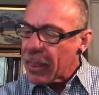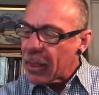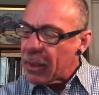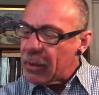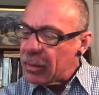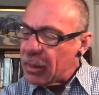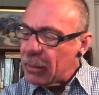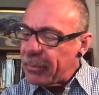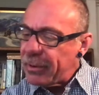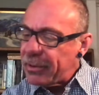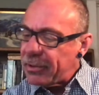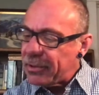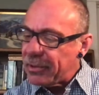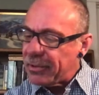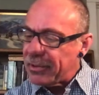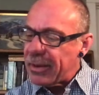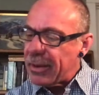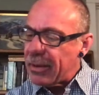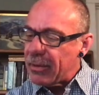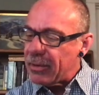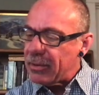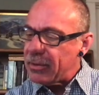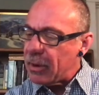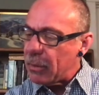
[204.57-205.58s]
Let me turn
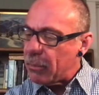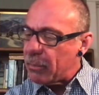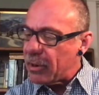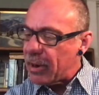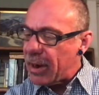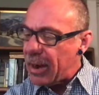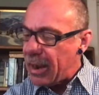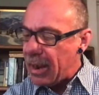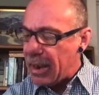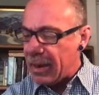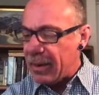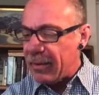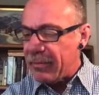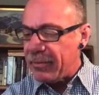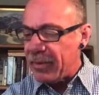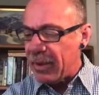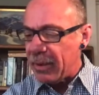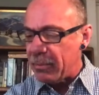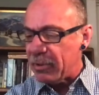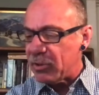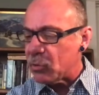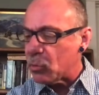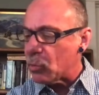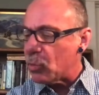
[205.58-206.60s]
now to number 8, a
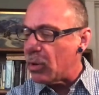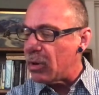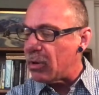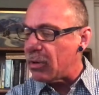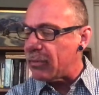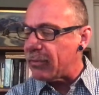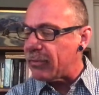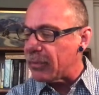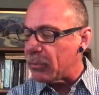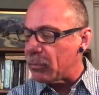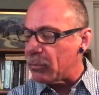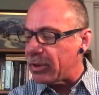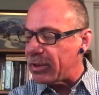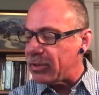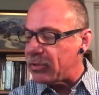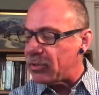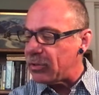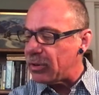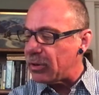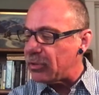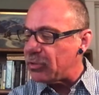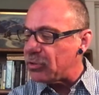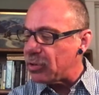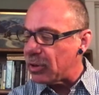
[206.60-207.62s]
famous quote from
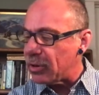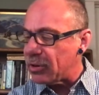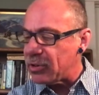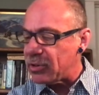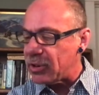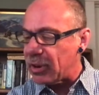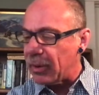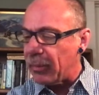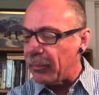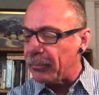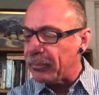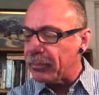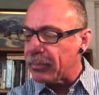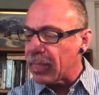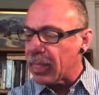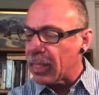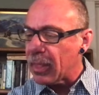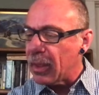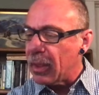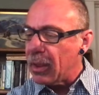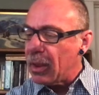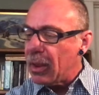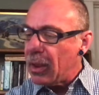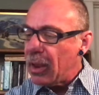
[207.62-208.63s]
Winston Churchill.
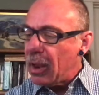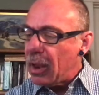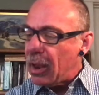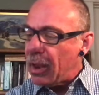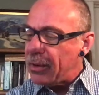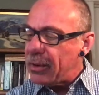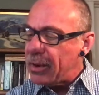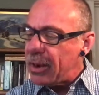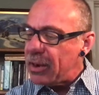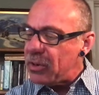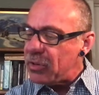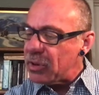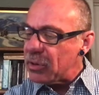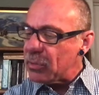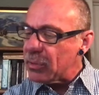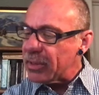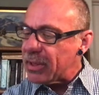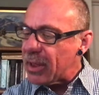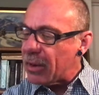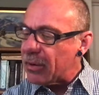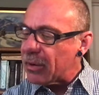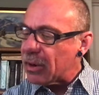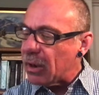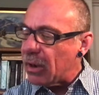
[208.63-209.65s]
"A nation
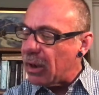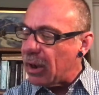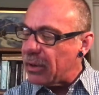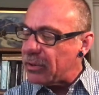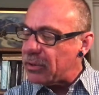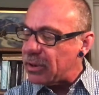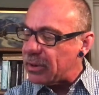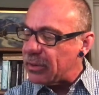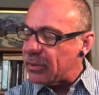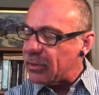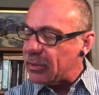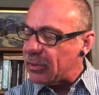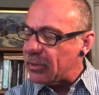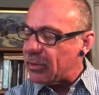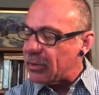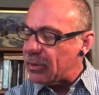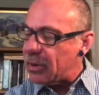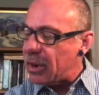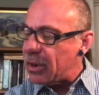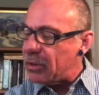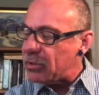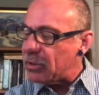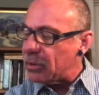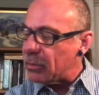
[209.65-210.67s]
without a conscience is a
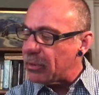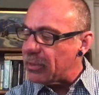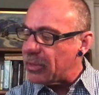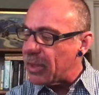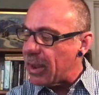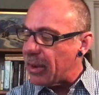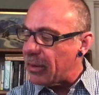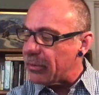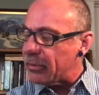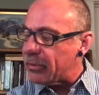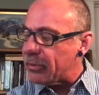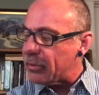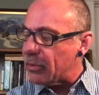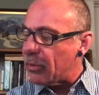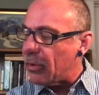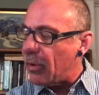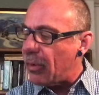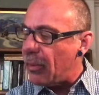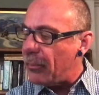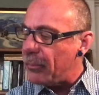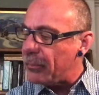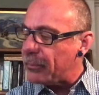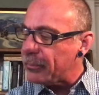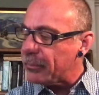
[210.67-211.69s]
nation without a
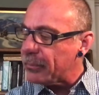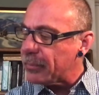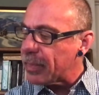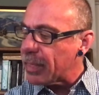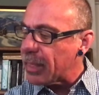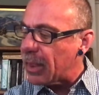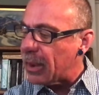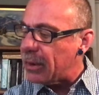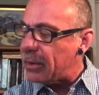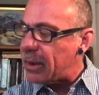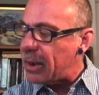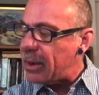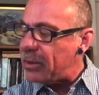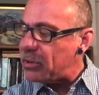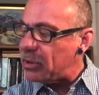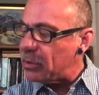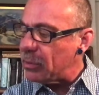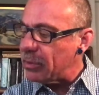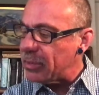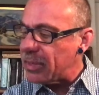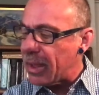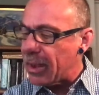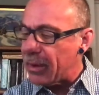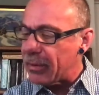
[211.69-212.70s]
soul. A nation
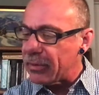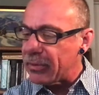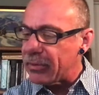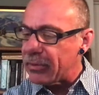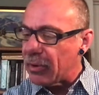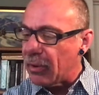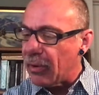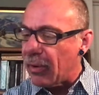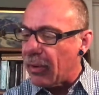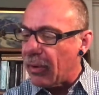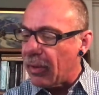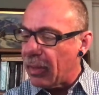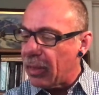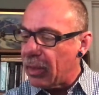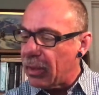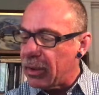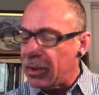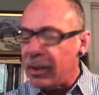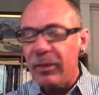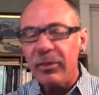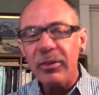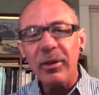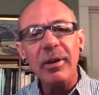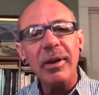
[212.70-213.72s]
without a soul
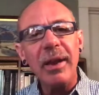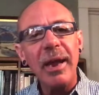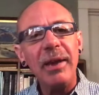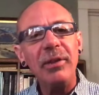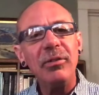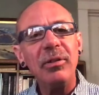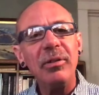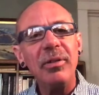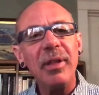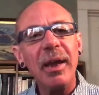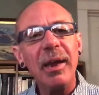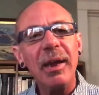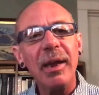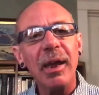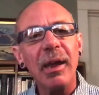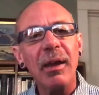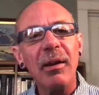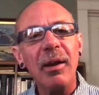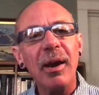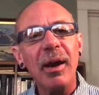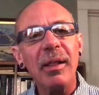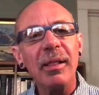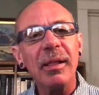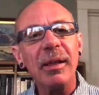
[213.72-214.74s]
is a nation that
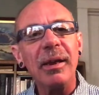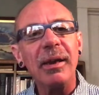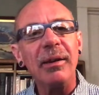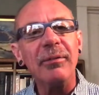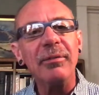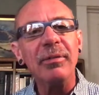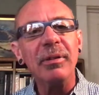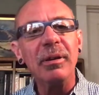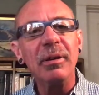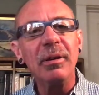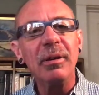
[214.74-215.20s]
cannot live."